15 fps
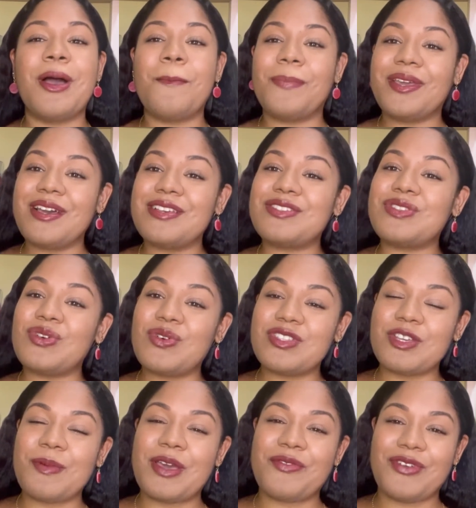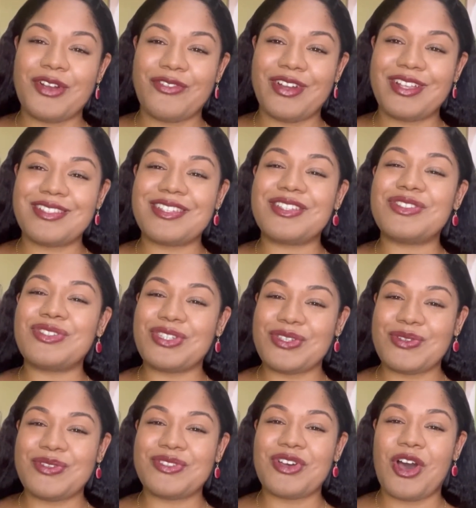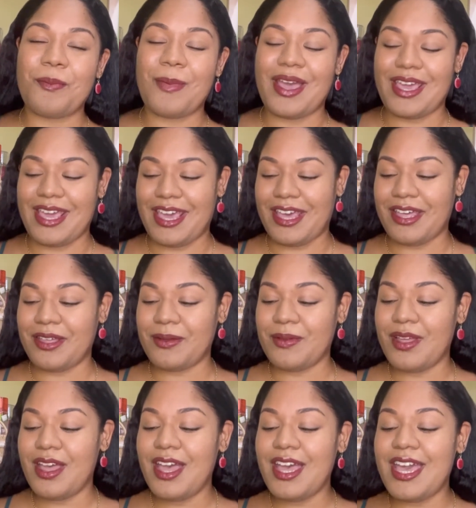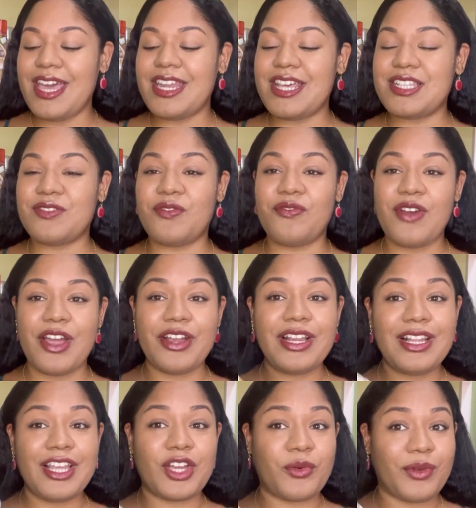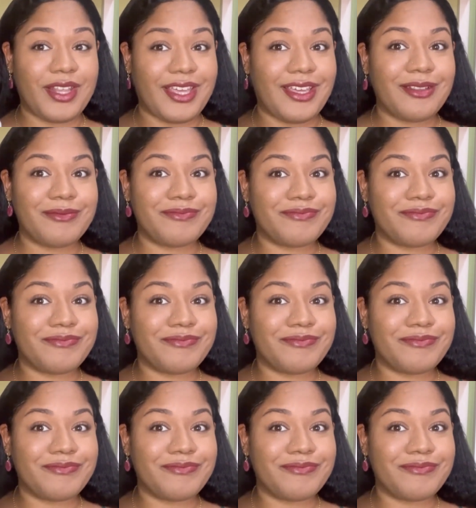because those are my favorites to use on my hair. It is very liquidy